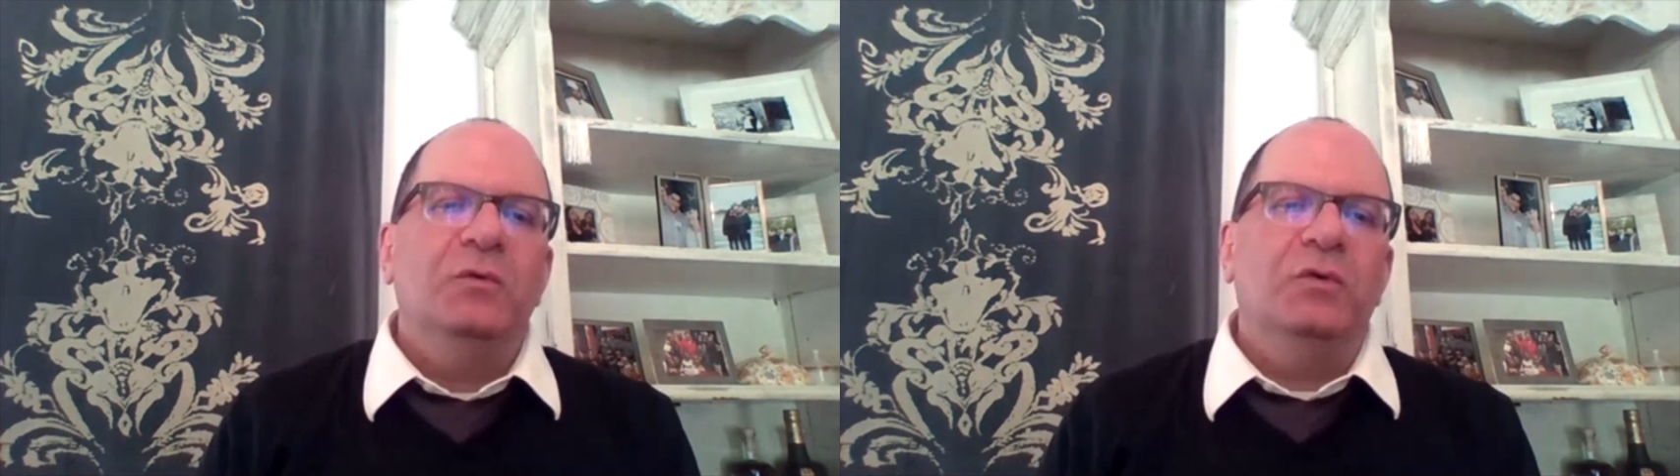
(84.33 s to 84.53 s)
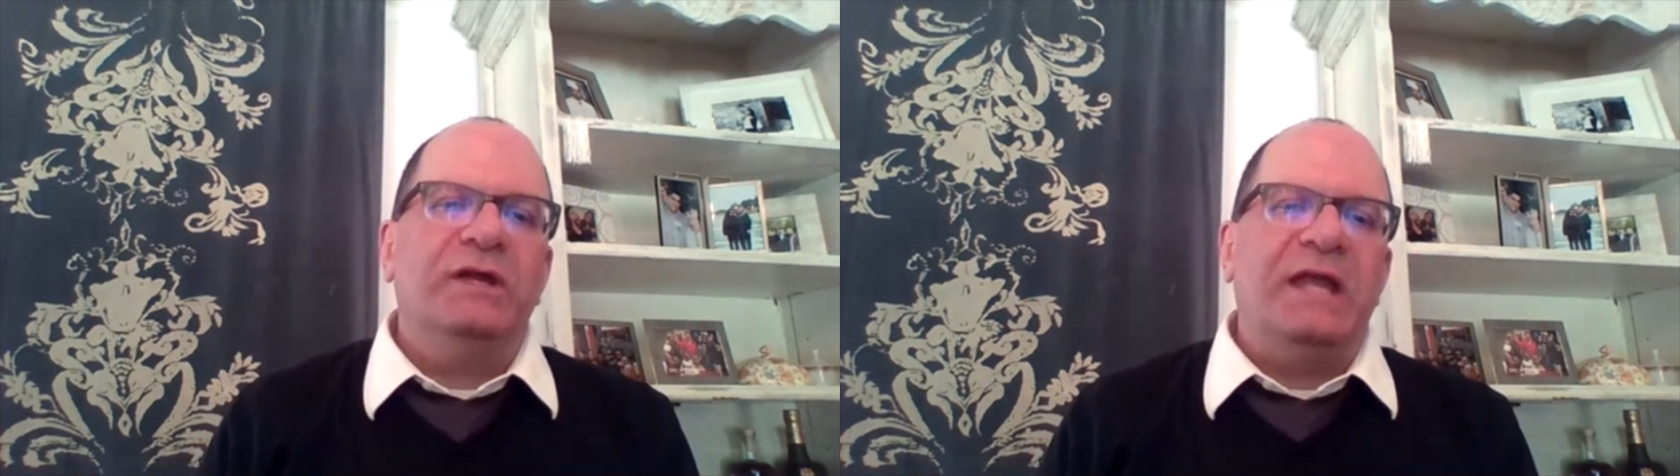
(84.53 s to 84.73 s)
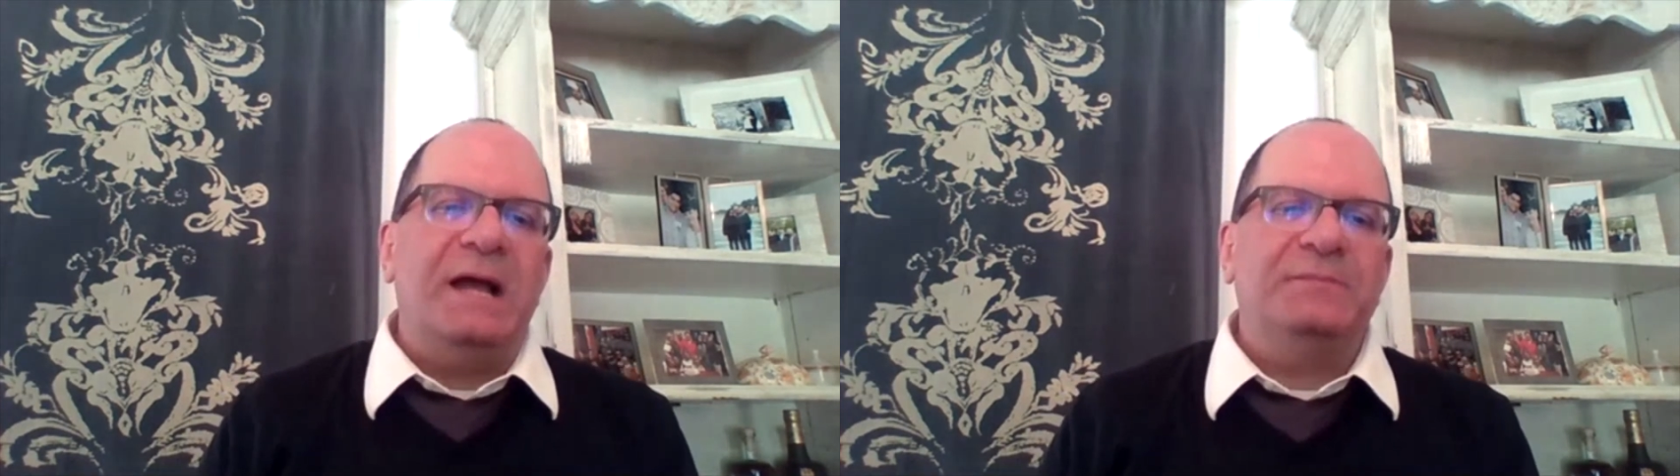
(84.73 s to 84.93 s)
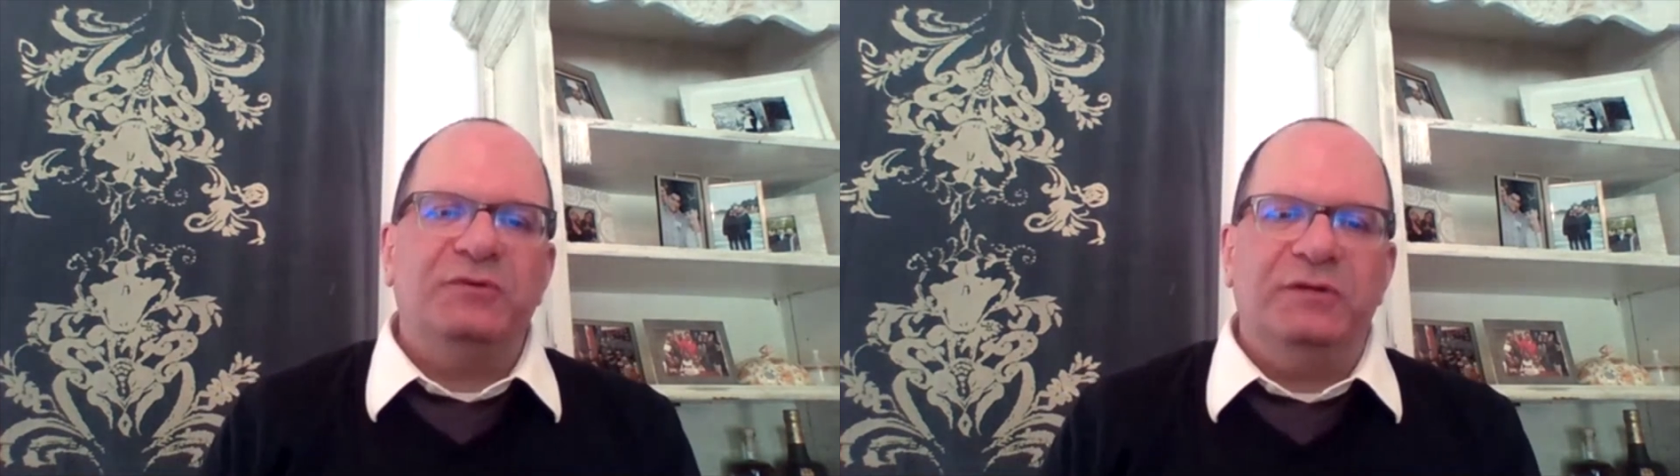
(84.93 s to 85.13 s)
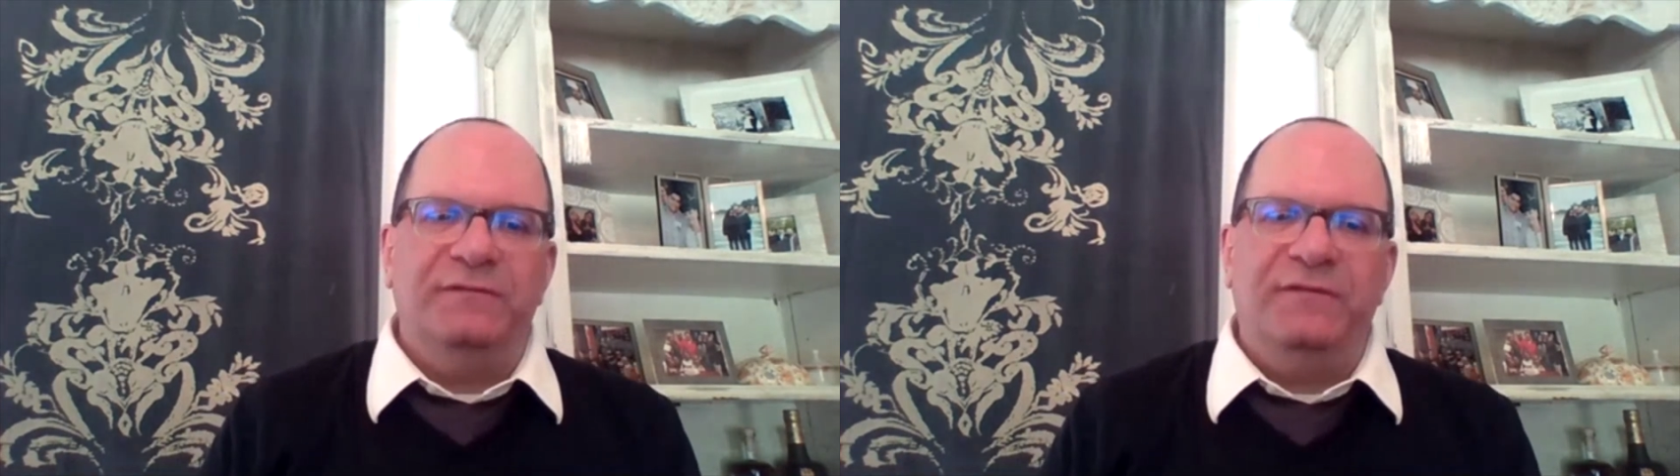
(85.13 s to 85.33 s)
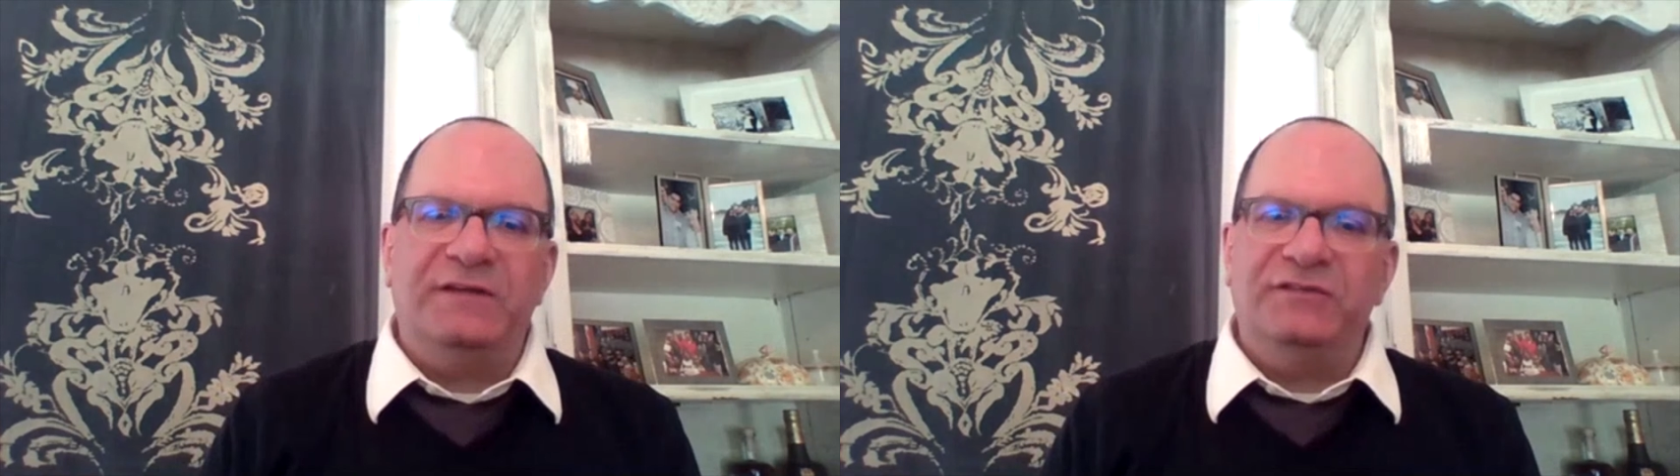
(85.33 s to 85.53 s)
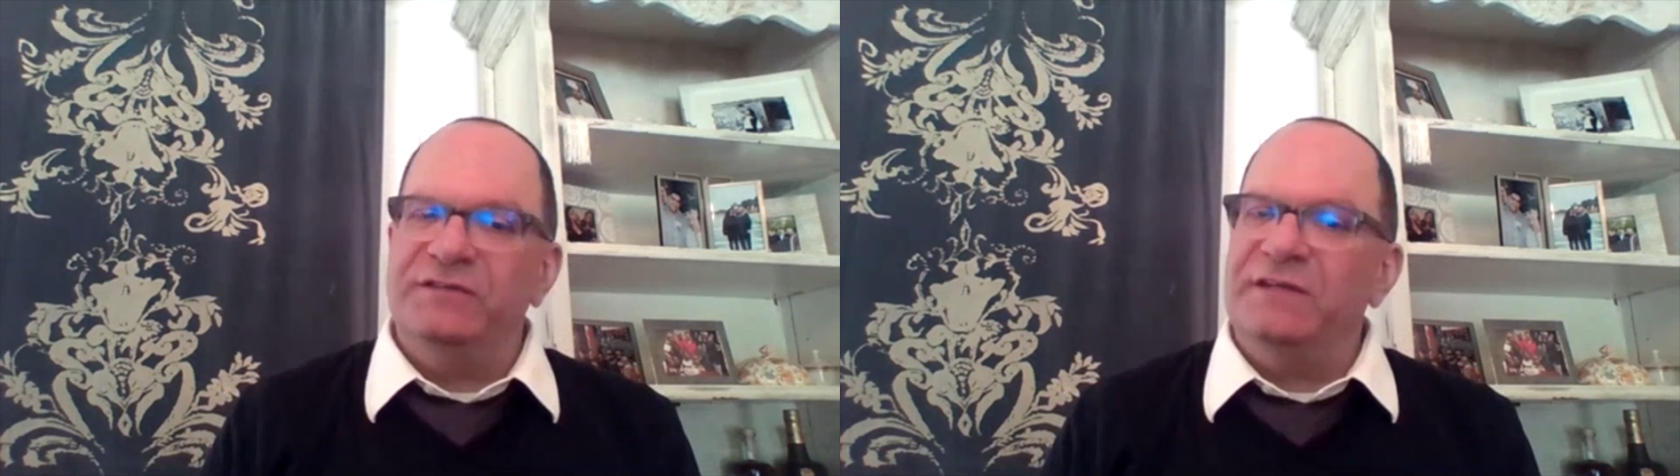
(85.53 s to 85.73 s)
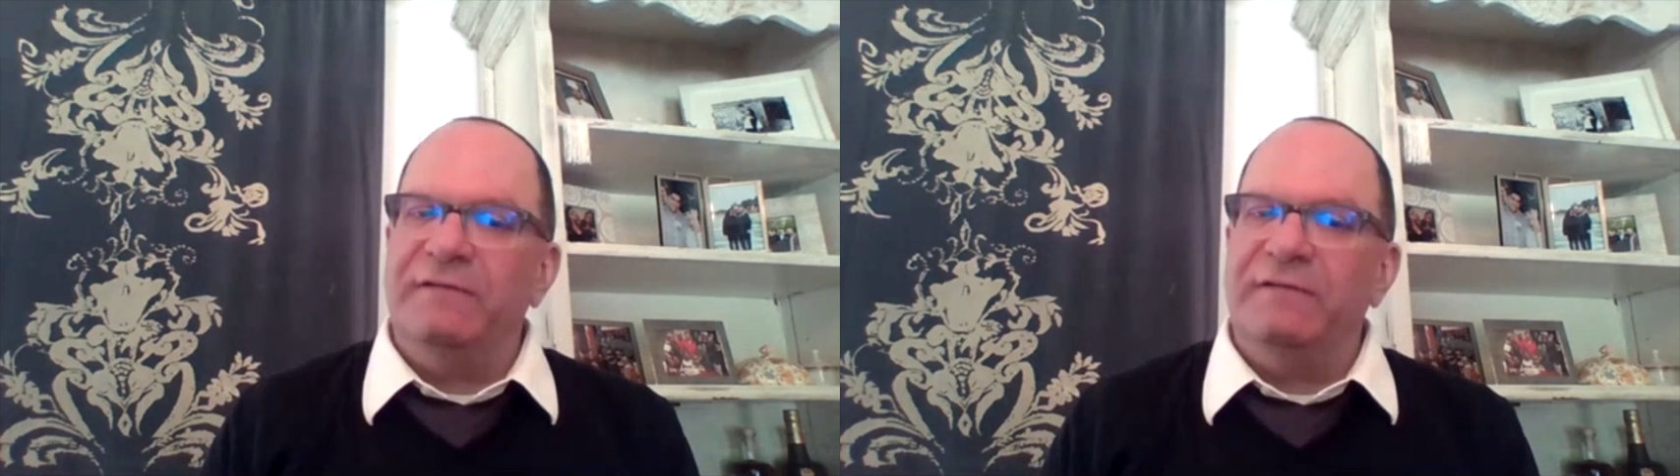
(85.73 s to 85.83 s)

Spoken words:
we're capturing infections